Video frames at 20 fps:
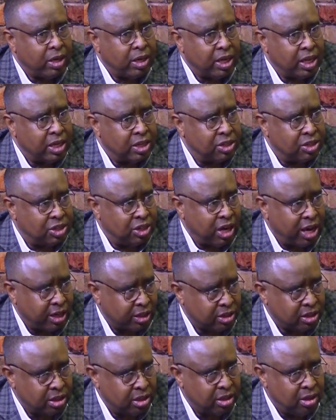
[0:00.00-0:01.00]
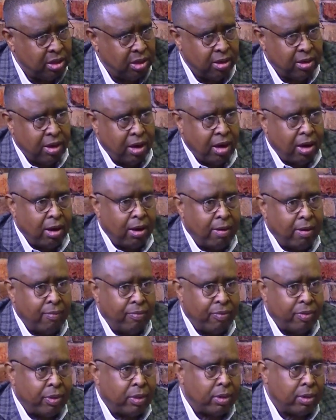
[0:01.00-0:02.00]
inject,
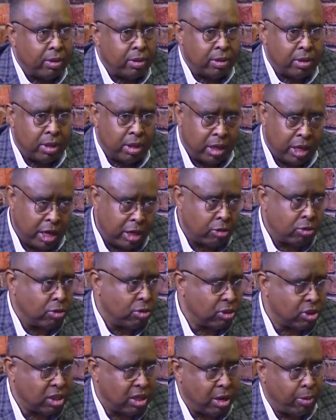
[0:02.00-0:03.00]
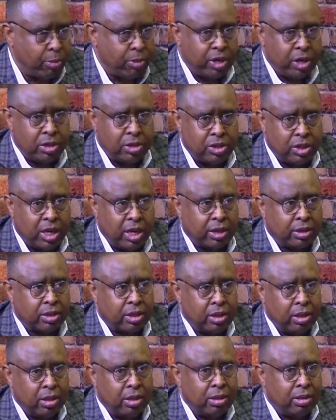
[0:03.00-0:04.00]
the ignorance that we inject,
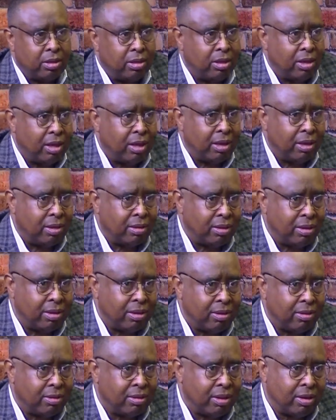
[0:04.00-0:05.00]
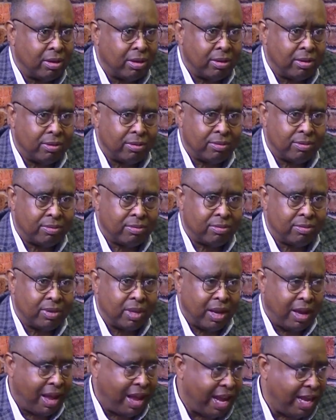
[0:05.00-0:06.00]
the
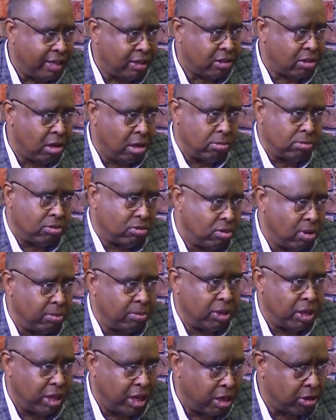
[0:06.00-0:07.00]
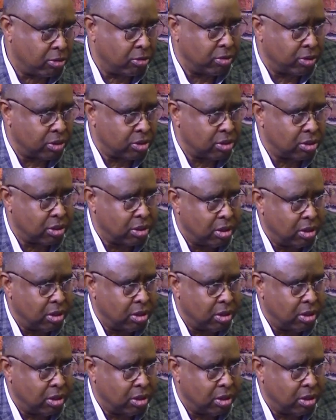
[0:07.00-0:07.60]
hate comes from the ignorance.